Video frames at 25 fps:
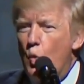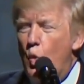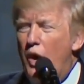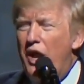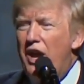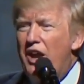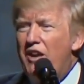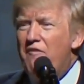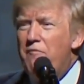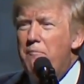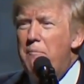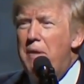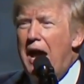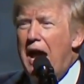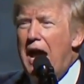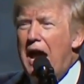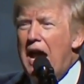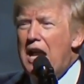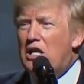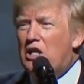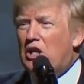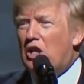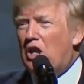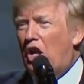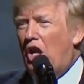We have
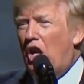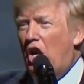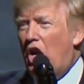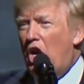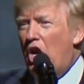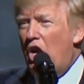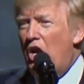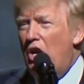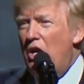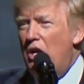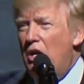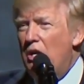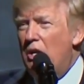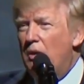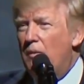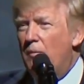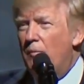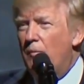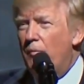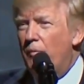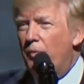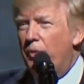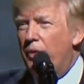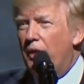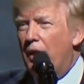made clear
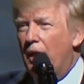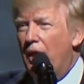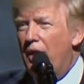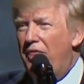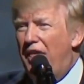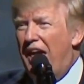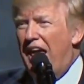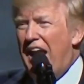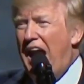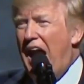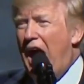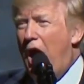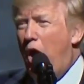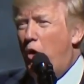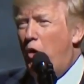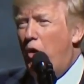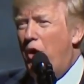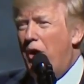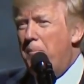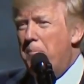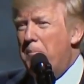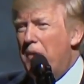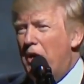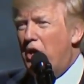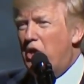that
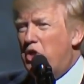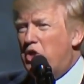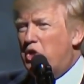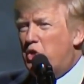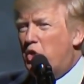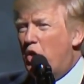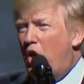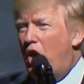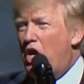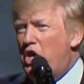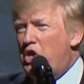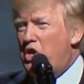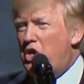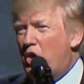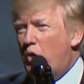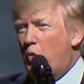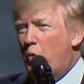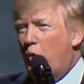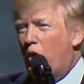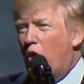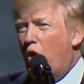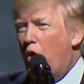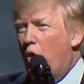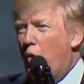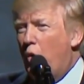our
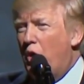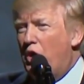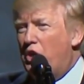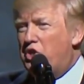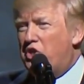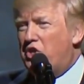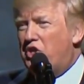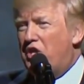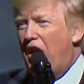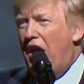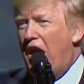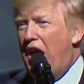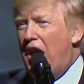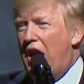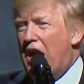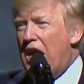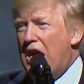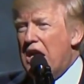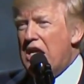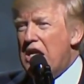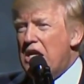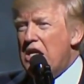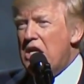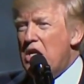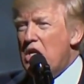administration will always
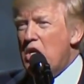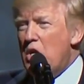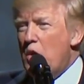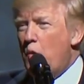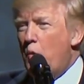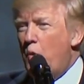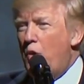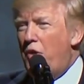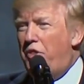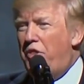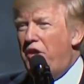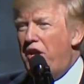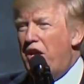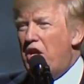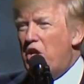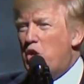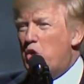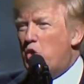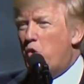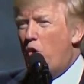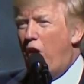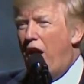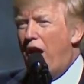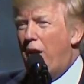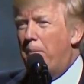stand with the
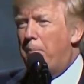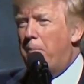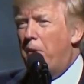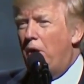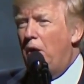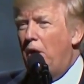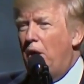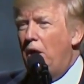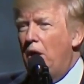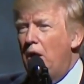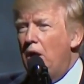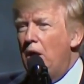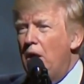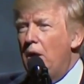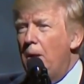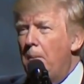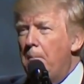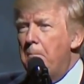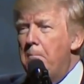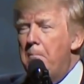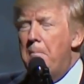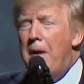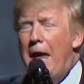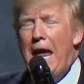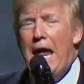incredible
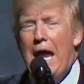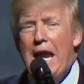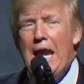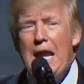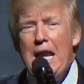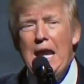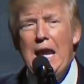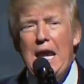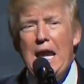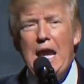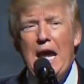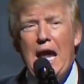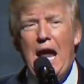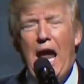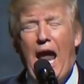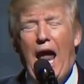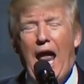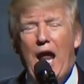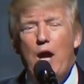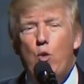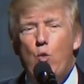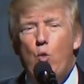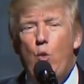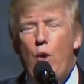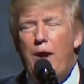men
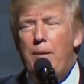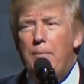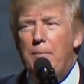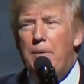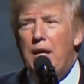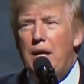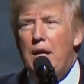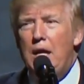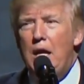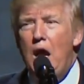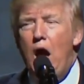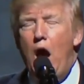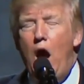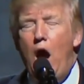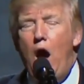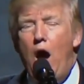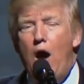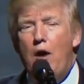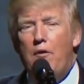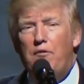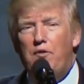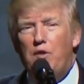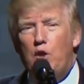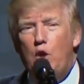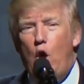and women
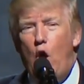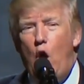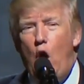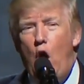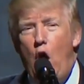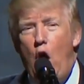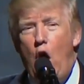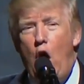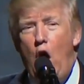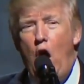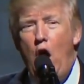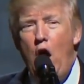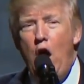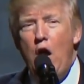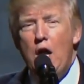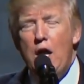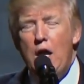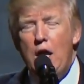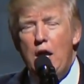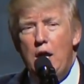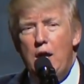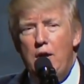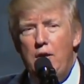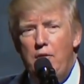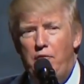of law
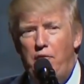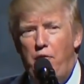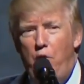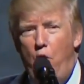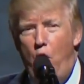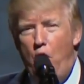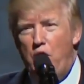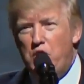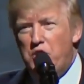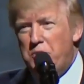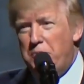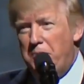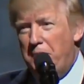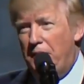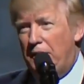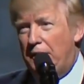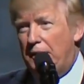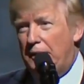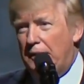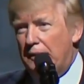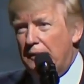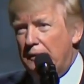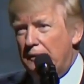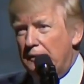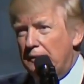
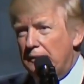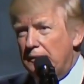enforcement.